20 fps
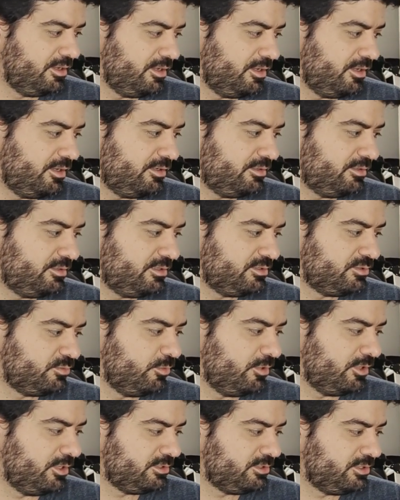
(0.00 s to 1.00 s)
and this
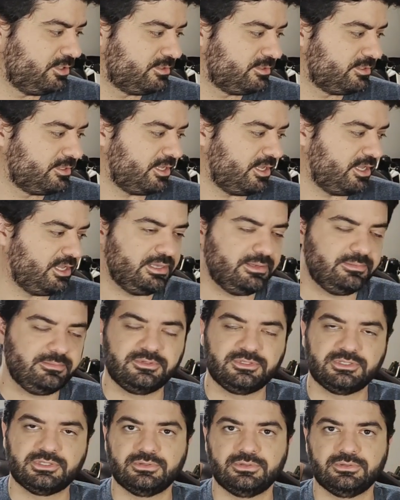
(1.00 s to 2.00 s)
one just
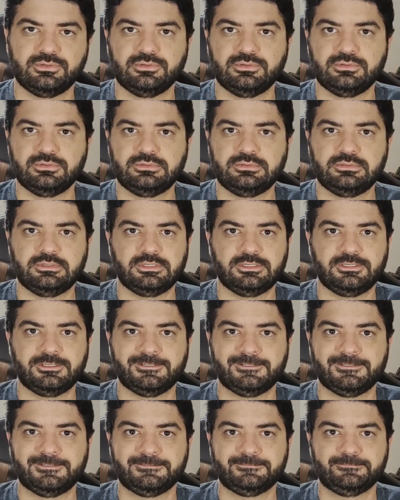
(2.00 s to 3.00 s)
came
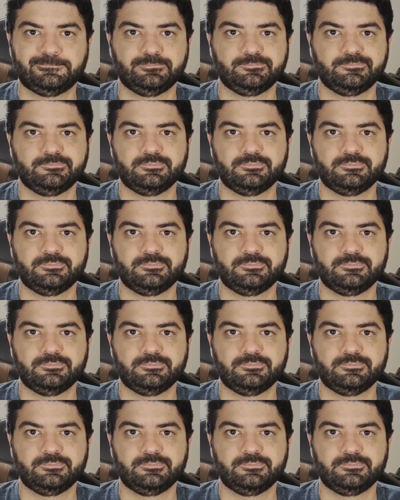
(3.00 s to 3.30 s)
to